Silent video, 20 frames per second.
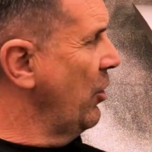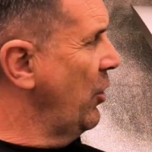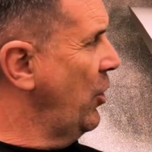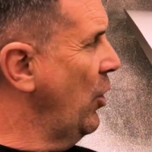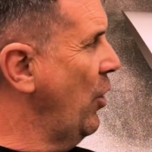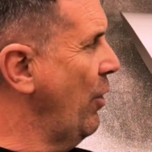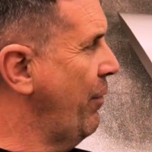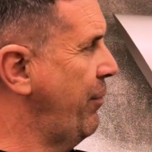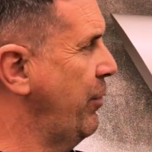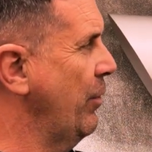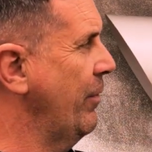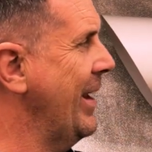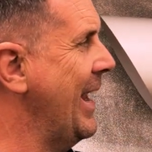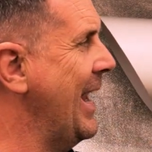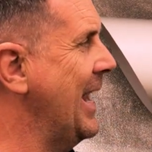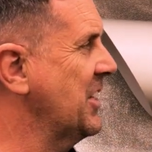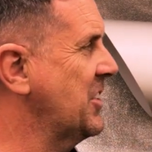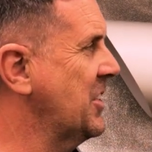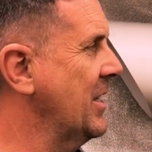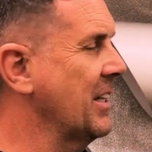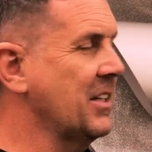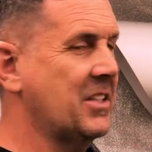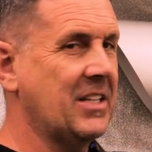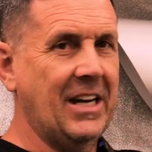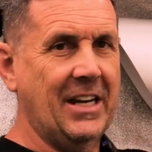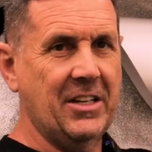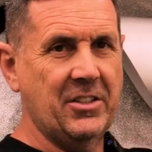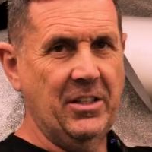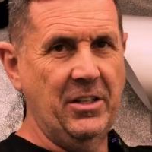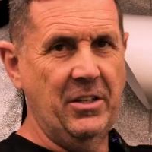go through the air
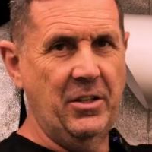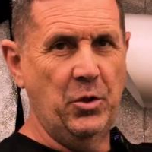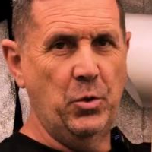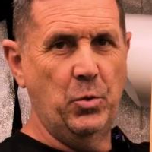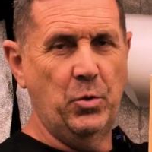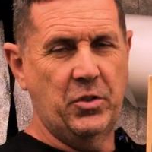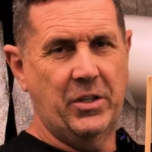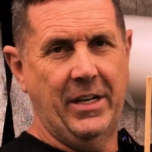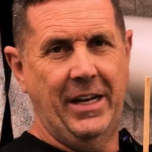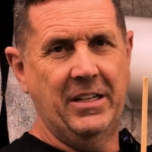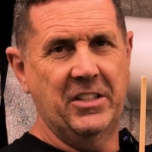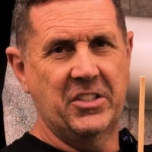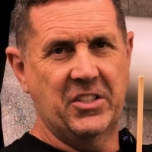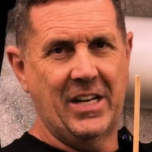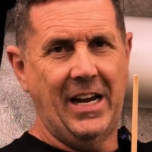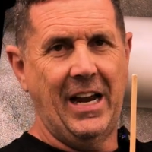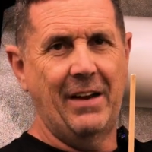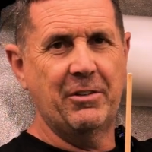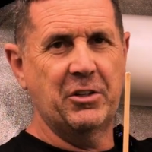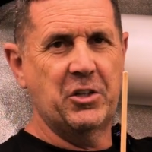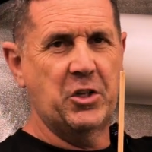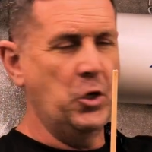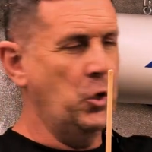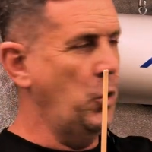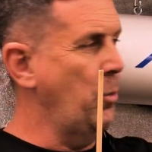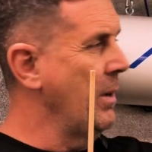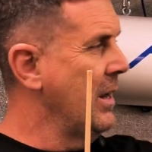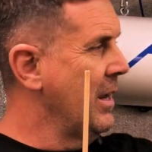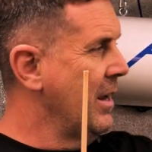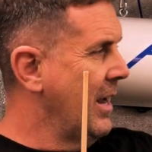sanitizing use inside the
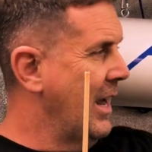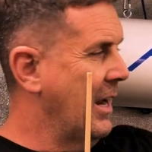tube